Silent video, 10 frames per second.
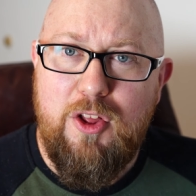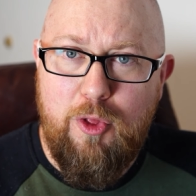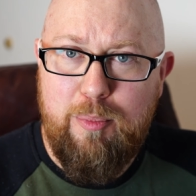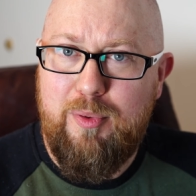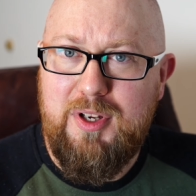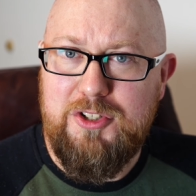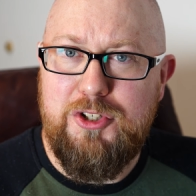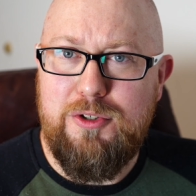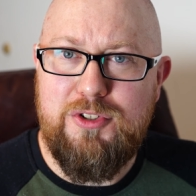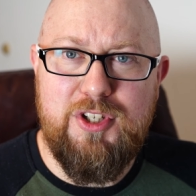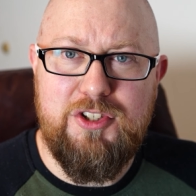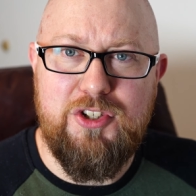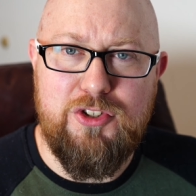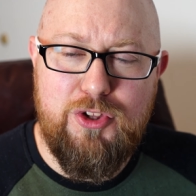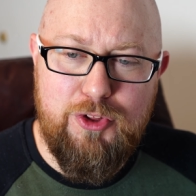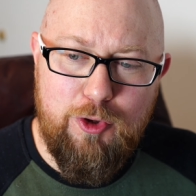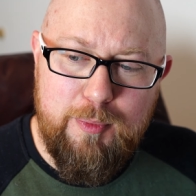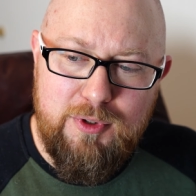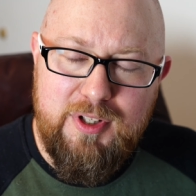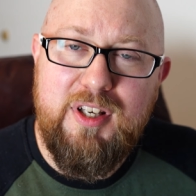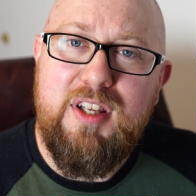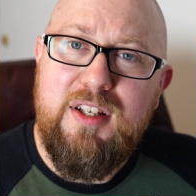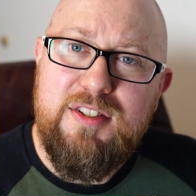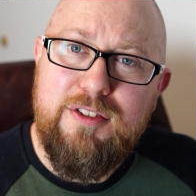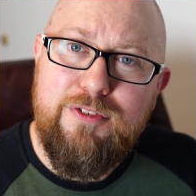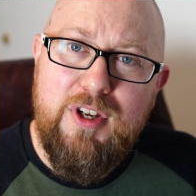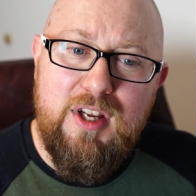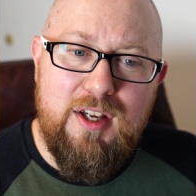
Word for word: the point to, such as thermal adhesive.